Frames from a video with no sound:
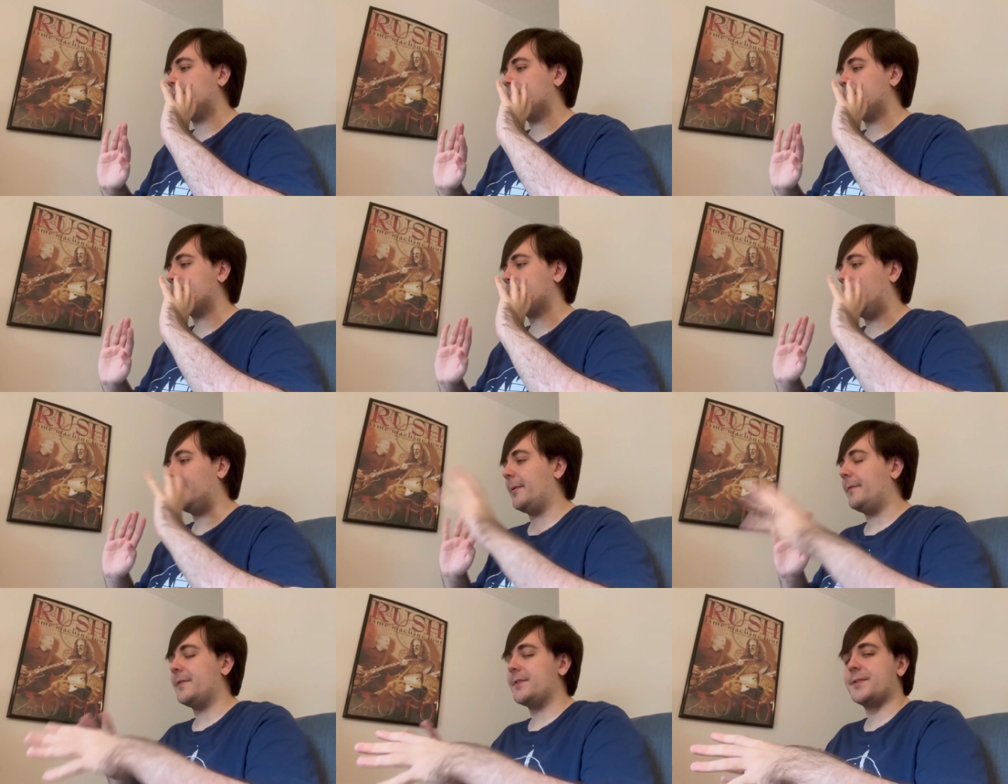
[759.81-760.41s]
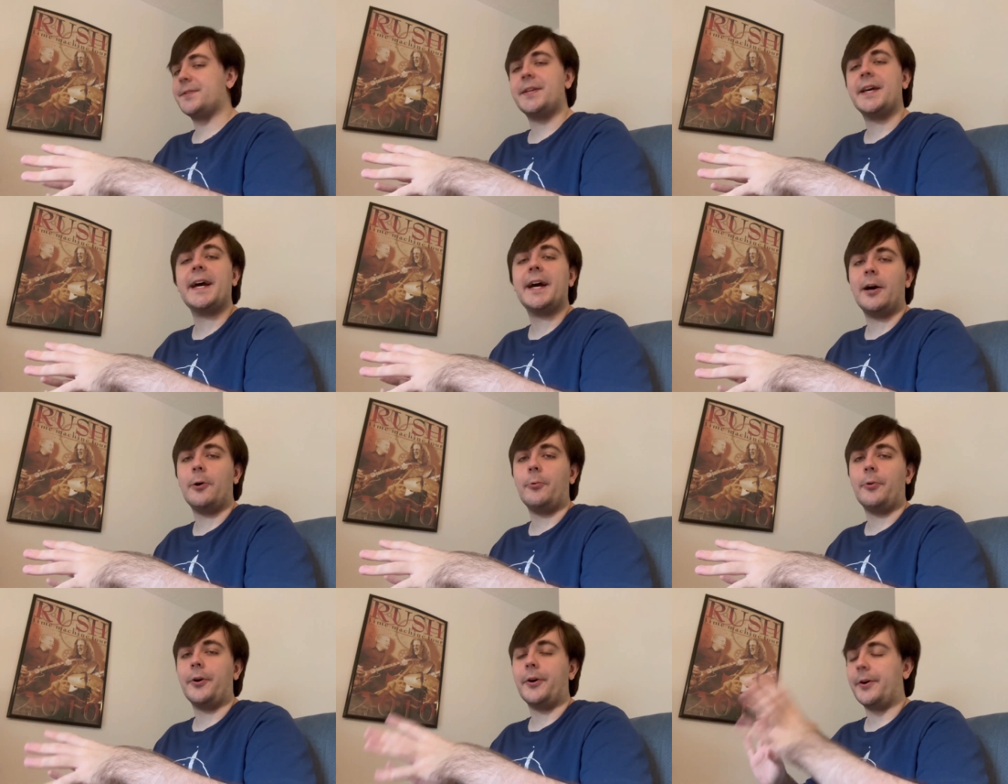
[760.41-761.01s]
the top of his
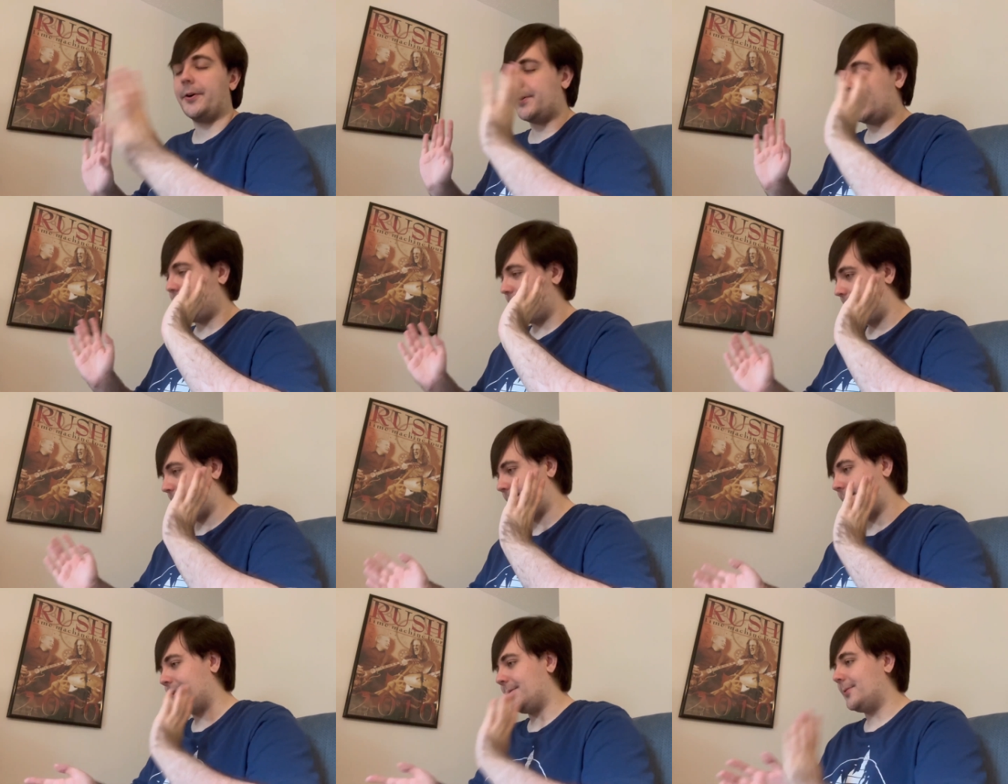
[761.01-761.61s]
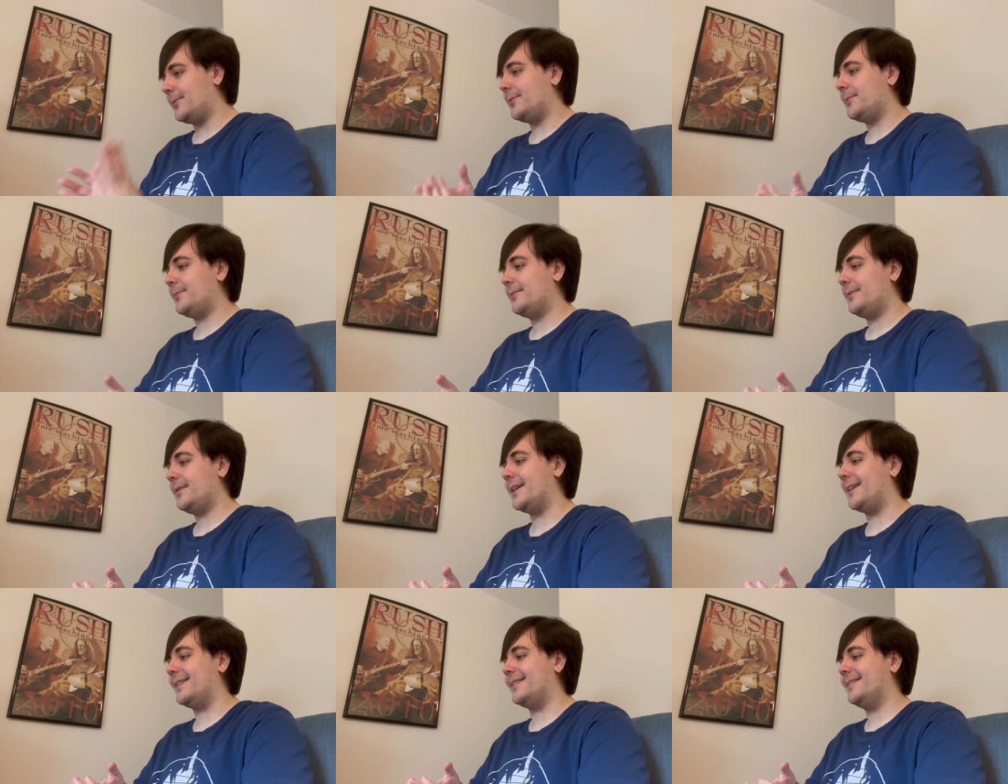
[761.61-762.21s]
tower. So
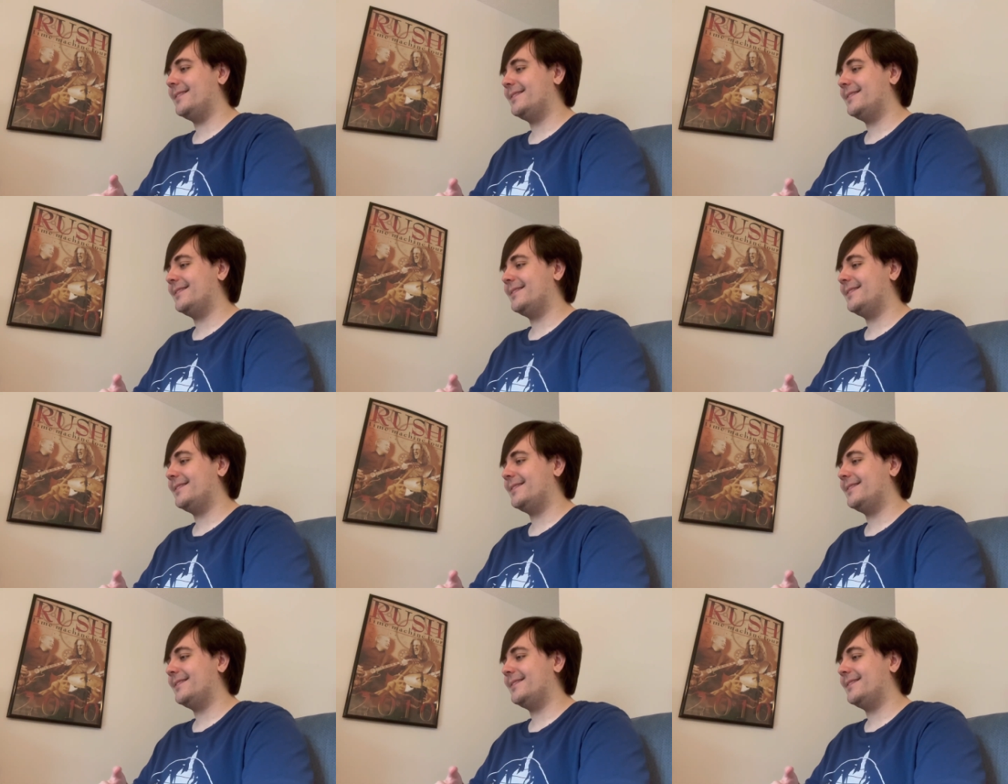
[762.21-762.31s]
yeah.